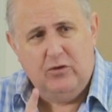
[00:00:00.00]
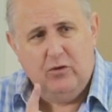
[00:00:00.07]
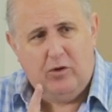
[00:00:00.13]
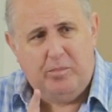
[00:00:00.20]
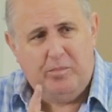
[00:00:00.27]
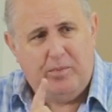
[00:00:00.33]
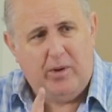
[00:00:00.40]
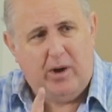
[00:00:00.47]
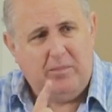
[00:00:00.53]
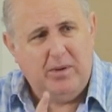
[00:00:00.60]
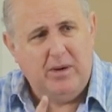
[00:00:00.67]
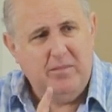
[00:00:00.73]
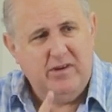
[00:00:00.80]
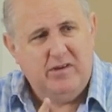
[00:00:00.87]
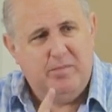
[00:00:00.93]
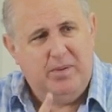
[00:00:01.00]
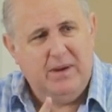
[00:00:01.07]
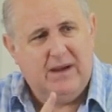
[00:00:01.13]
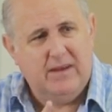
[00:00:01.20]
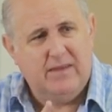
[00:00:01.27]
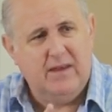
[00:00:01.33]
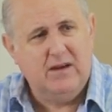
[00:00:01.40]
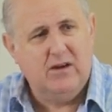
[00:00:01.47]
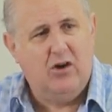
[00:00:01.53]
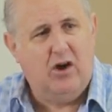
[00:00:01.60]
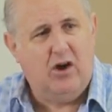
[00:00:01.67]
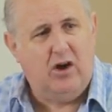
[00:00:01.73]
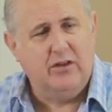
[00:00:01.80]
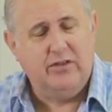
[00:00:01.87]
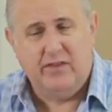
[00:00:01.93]
your problem is bigger than
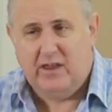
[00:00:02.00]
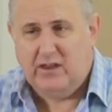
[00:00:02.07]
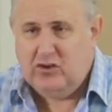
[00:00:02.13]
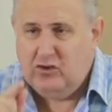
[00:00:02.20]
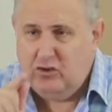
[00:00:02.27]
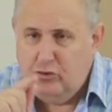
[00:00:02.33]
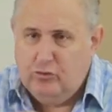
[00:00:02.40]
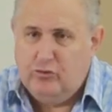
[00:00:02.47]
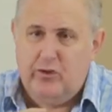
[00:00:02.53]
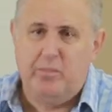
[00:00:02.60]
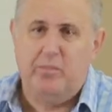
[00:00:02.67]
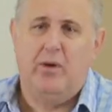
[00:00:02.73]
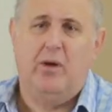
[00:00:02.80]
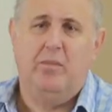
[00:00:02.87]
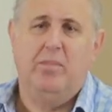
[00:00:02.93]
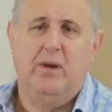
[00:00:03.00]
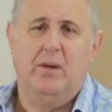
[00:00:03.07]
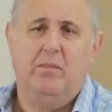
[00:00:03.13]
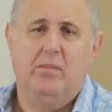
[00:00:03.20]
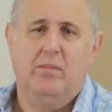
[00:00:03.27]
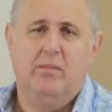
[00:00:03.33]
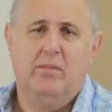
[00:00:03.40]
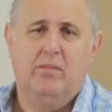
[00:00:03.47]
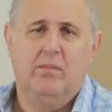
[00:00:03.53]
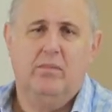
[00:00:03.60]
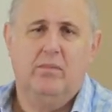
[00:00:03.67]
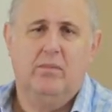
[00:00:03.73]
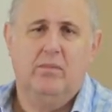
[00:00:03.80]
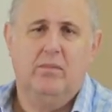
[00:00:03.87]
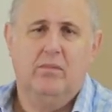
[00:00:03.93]
God, then you the problem.
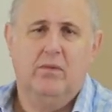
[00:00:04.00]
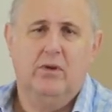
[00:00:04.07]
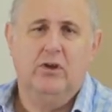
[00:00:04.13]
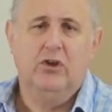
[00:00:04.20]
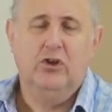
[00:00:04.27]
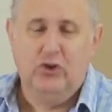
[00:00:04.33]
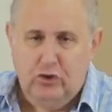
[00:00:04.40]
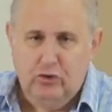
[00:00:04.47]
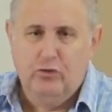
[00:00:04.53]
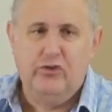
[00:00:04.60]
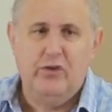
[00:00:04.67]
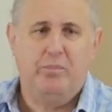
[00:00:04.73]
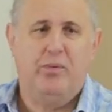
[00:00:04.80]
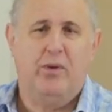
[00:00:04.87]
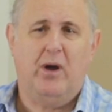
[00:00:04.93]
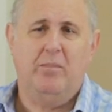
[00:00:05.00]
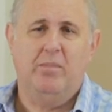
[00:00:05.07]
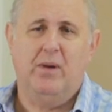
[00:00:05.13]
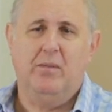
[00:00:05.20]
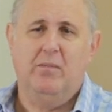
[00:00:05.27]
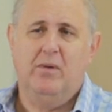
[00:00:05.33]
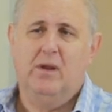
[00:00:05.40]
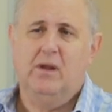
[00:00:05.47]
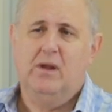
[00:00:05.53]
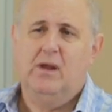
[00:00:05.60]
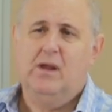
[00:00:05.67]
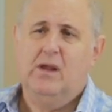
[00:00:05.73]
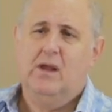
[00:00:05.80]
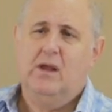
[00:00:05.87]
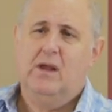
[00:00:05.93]
You the problem.
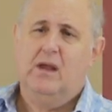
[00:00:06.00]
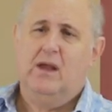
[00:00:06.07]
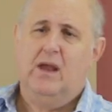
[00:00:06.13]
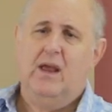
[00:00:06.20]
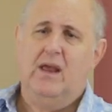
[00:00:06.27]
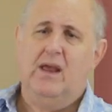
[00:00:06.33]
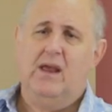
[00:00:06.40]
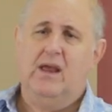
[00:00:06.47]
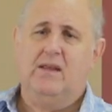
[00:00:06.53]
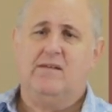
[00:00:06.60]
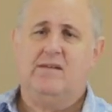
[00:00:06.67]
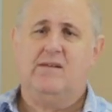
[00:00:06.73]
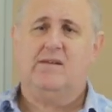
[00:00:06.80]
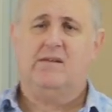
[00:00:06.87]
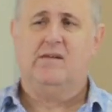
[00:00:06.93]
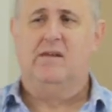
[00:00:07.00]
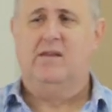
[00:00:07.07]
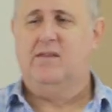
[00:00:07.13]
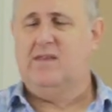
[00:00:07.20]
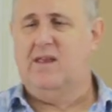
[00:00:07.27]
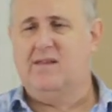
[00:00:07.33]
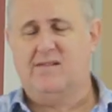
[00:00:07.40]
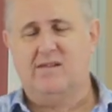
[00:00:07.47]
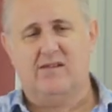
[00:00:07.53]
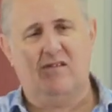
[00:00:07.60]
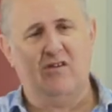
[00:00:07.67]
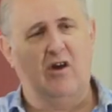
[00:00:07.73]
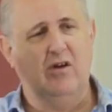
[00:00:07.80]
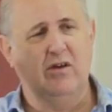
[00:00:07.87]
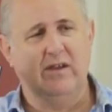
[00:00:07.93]
There's a
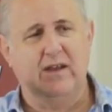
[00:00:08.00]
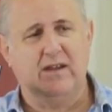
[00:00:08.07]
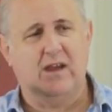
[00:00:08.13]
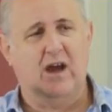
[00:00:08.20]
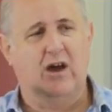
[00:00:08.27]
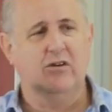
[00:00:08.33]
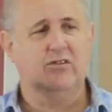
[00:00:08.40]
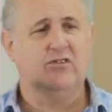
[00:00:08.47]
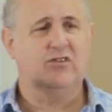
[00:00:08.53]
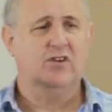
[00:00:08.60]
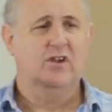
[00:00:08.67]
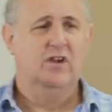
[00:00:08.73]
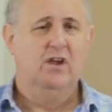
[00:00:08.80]
song that goes,